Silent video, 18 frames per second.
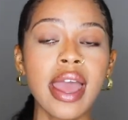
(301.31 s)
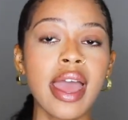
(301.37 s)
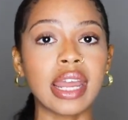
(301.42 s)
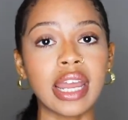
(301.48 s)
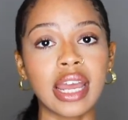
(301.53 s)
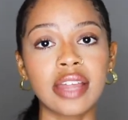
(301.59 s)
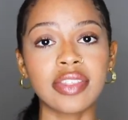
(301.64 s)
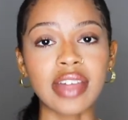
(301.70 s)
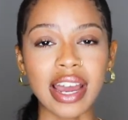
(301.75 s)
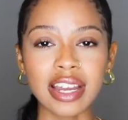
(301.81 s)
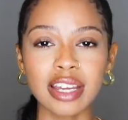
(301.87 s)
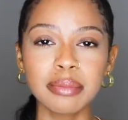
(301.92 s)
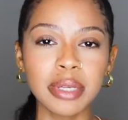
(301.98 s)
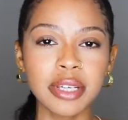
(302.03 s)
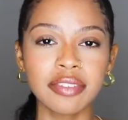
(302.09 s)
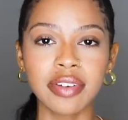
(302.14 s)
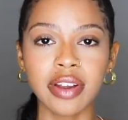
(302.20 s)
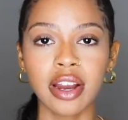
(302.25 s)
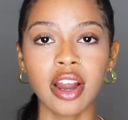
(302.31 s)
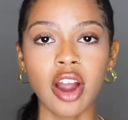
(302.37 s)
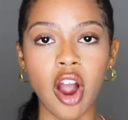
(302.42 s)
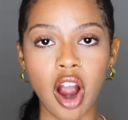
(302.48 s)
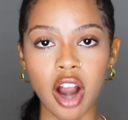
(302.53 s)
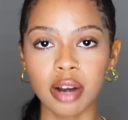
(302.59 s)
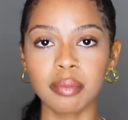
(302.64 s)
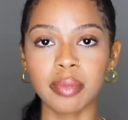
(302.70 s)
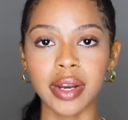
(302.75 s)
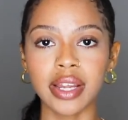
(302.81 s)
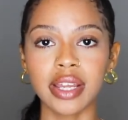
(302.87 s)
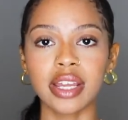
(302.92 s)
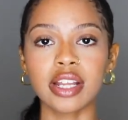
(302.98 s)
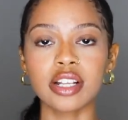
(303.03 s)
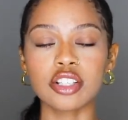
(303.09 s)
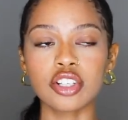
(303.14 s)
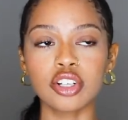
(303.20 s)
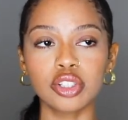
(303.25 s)
And that can be very
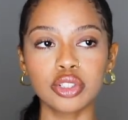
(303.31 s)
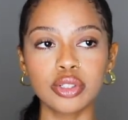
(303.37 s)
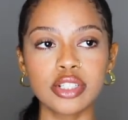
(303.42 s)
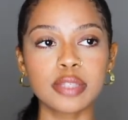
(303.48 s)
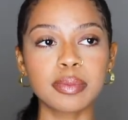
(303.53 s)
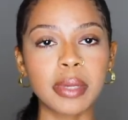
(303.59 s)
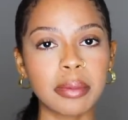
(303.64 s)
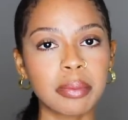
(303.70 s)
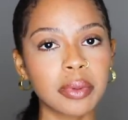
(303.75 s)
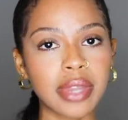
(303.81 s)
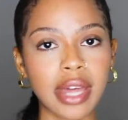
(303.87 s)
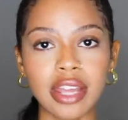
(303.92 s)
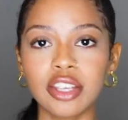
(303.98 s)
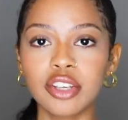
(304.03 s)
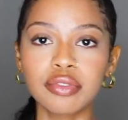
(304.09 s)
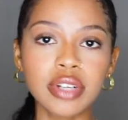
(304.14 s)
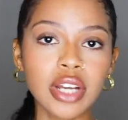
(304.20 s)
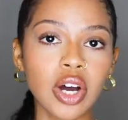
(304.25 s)
heartbreaking to lose people that you've